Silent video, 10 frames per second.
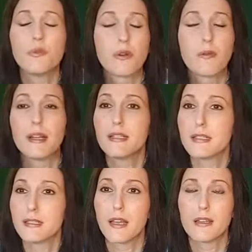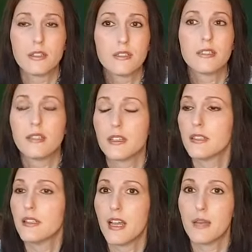are ready to sign on the dotted
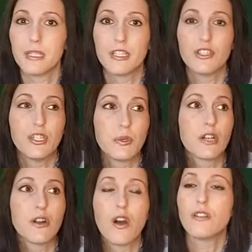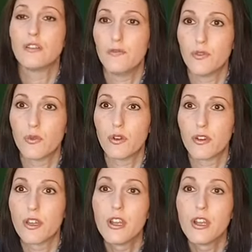line, because you are calling forth